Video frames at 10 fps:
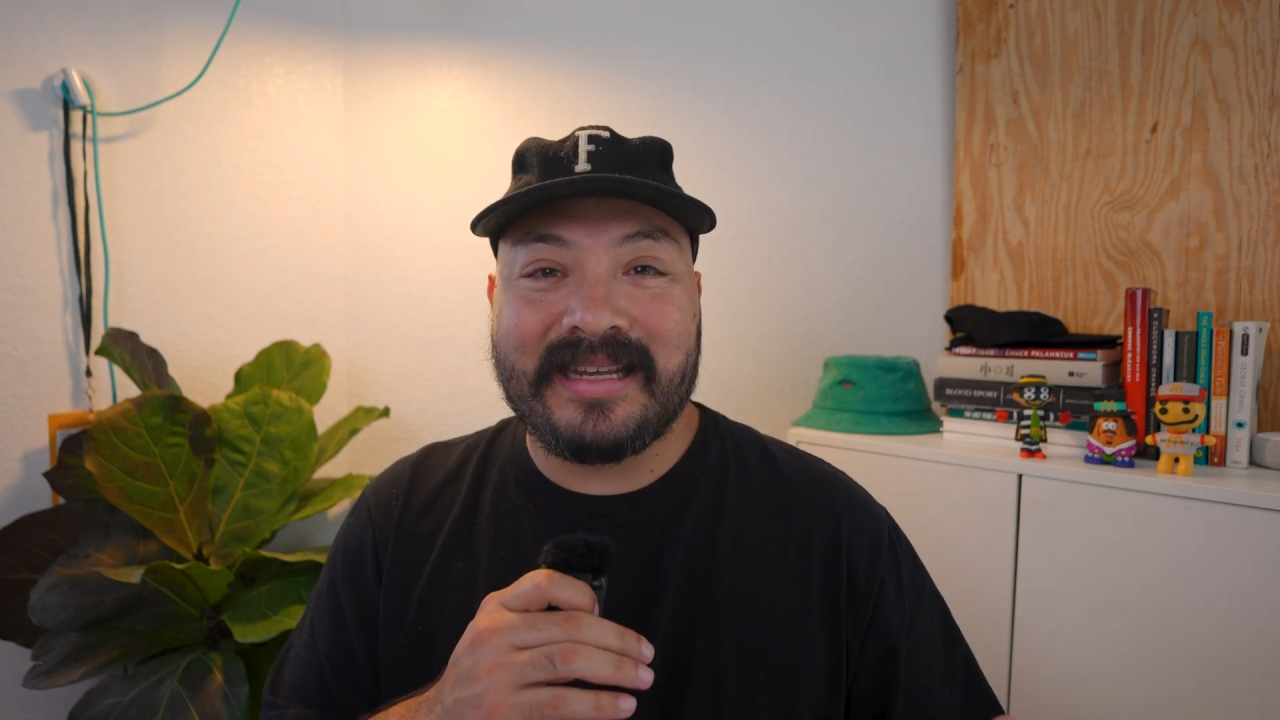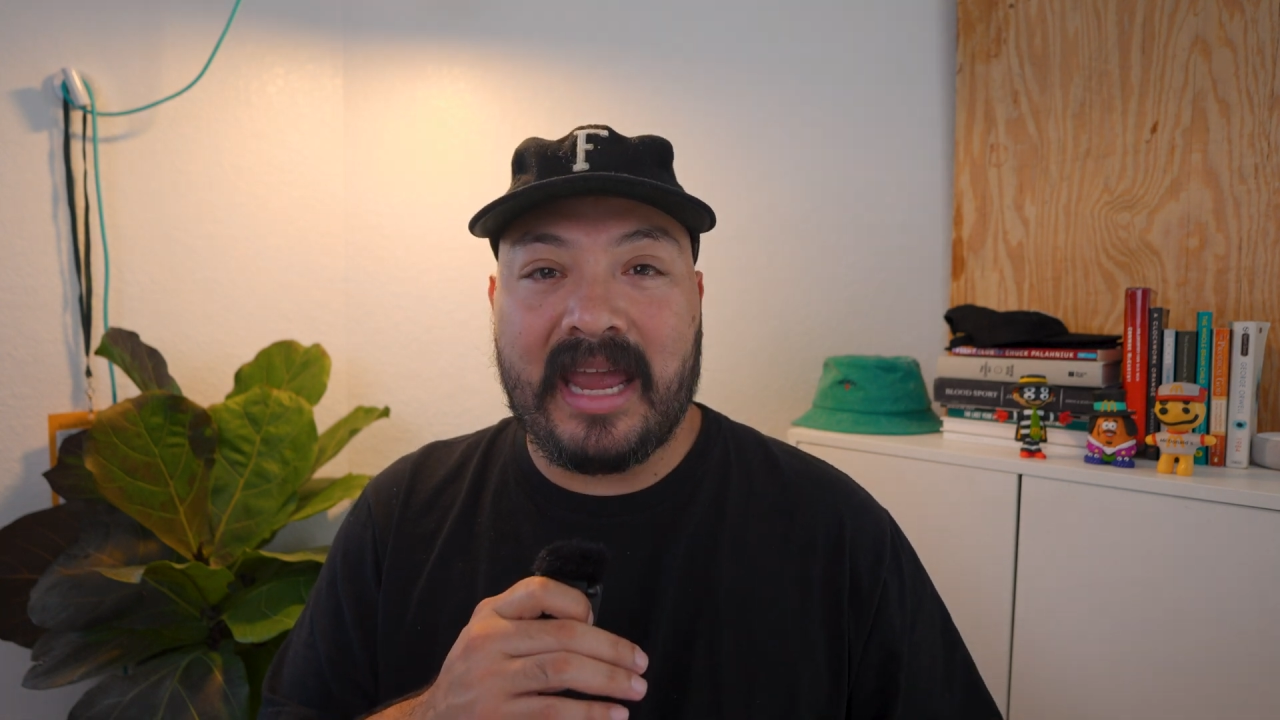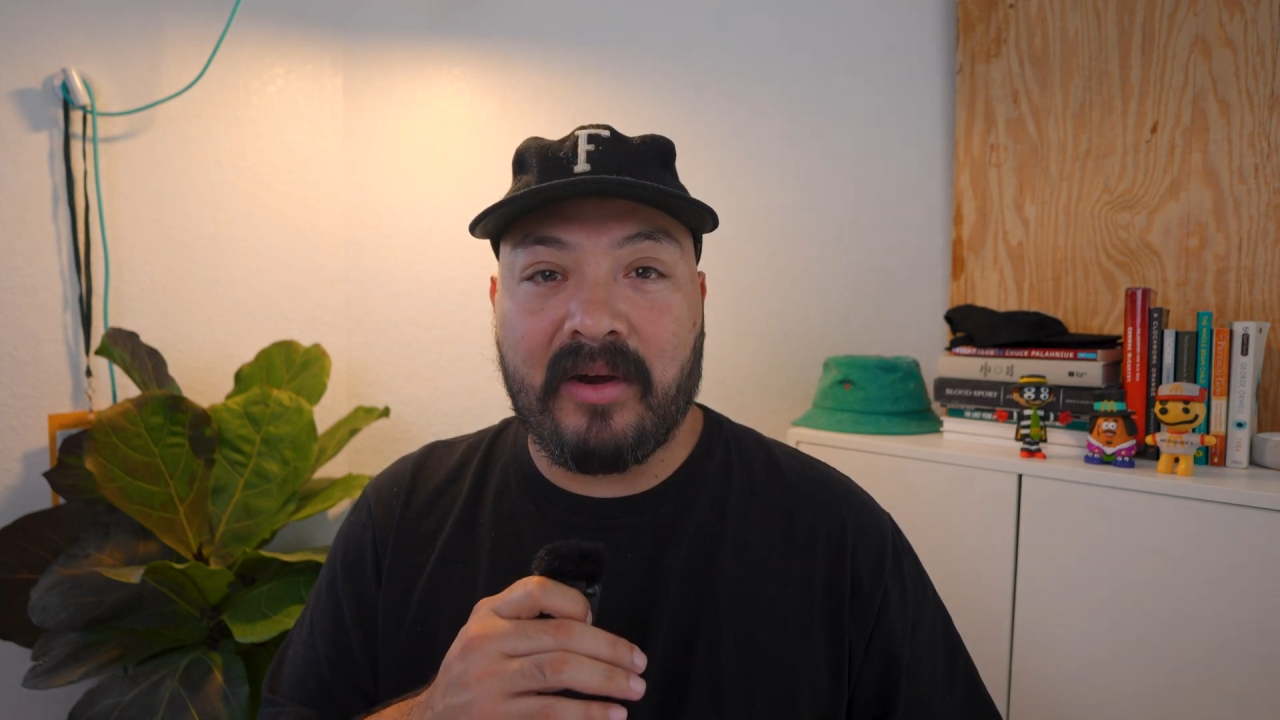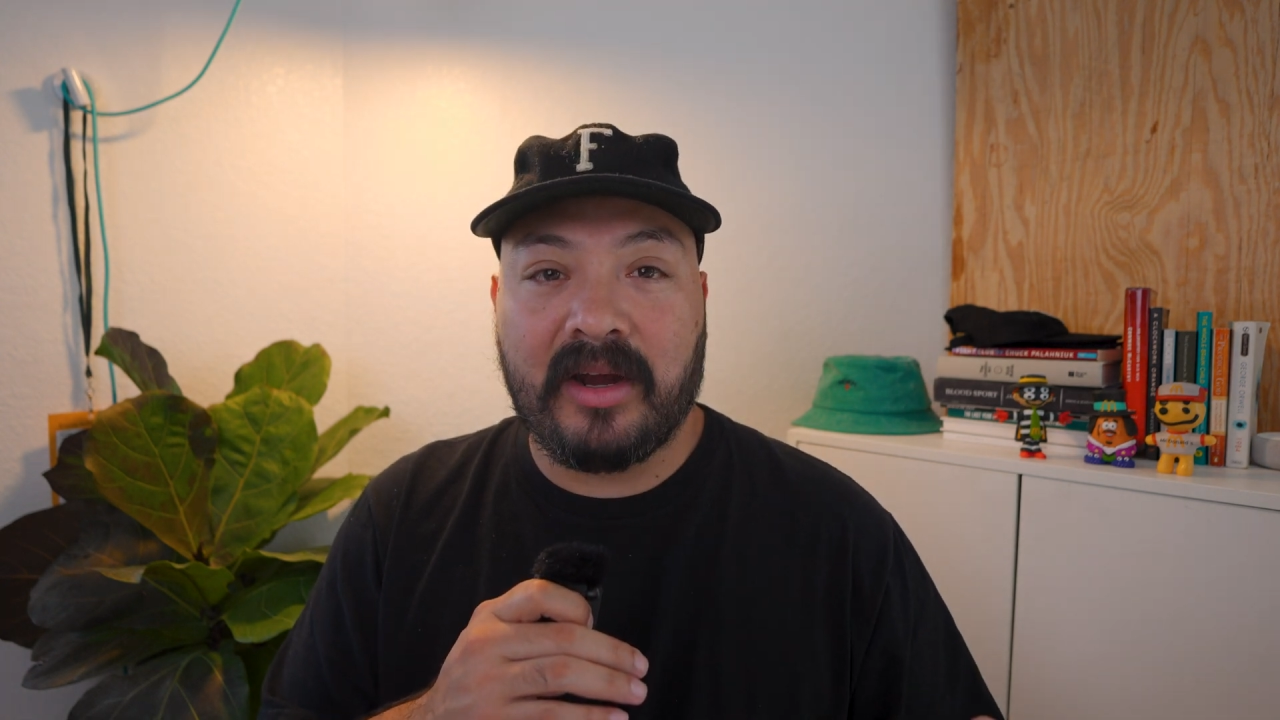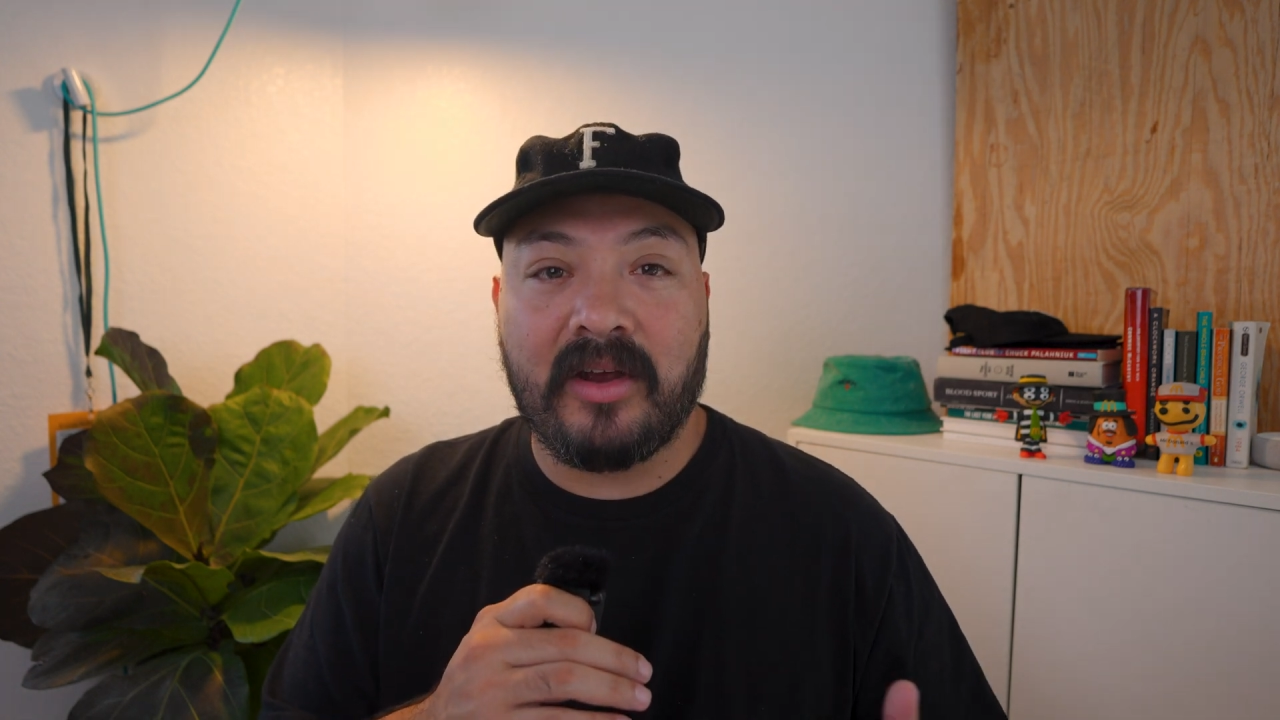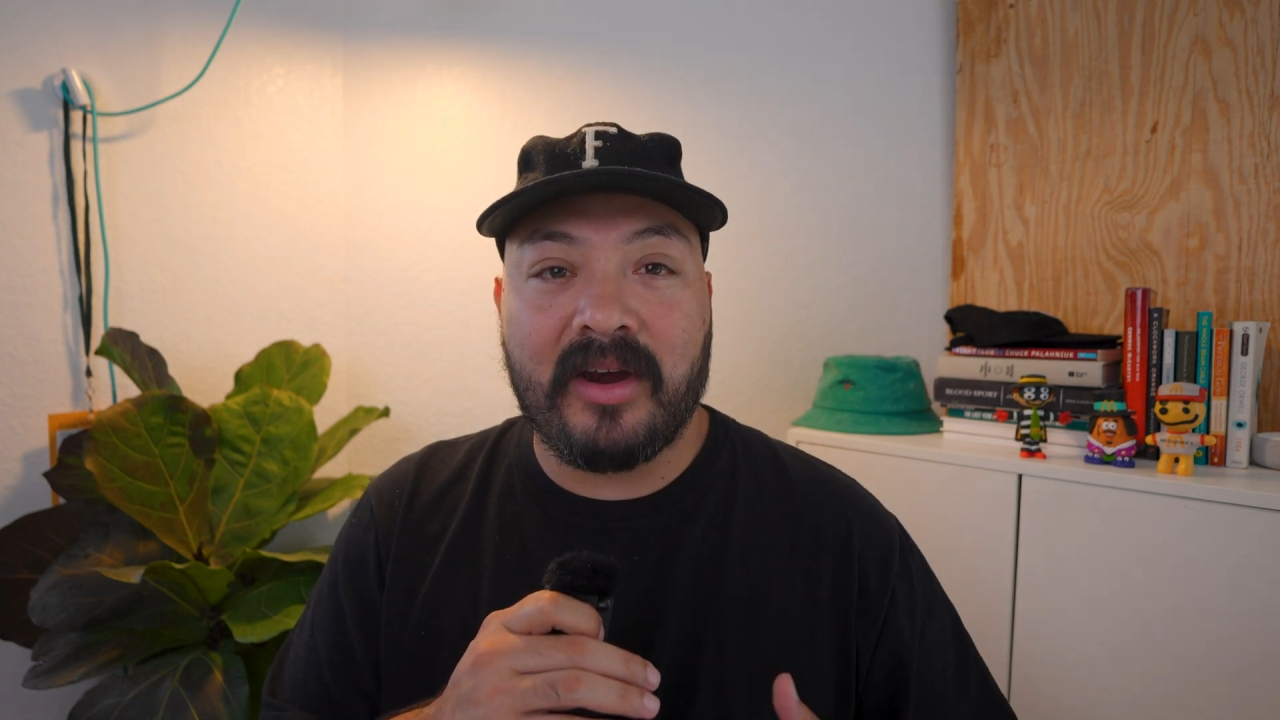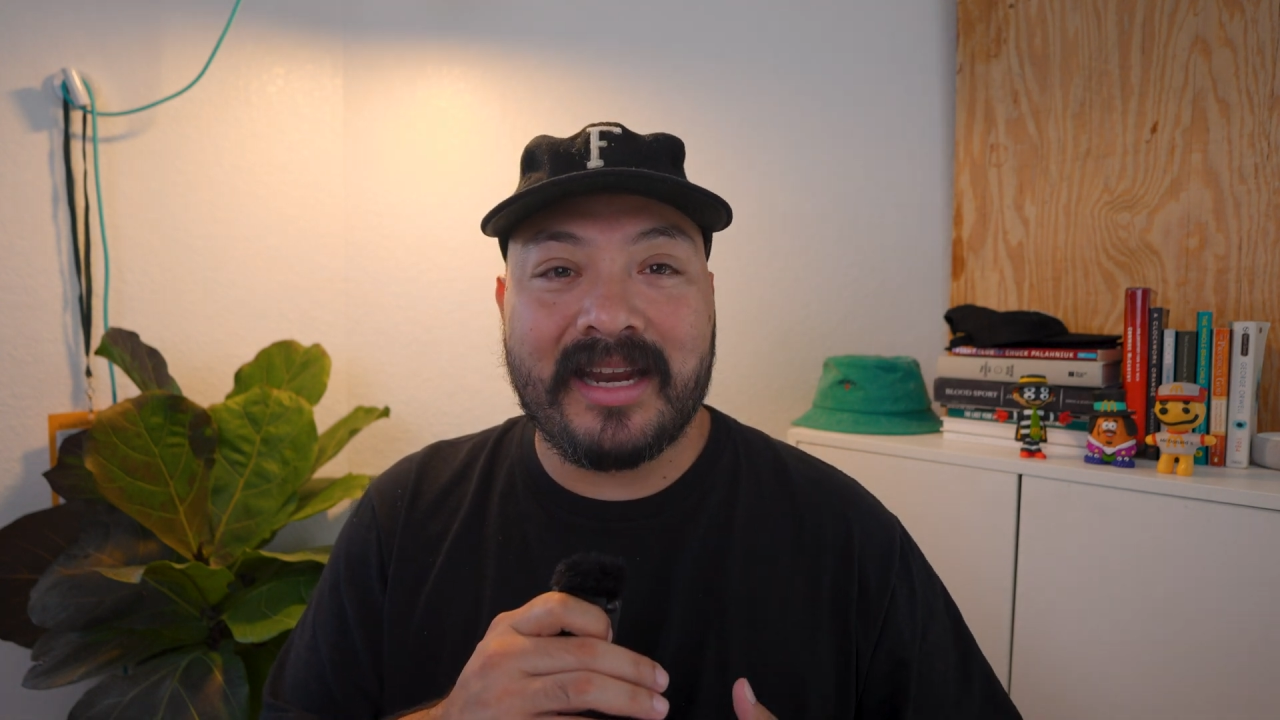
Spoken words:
character.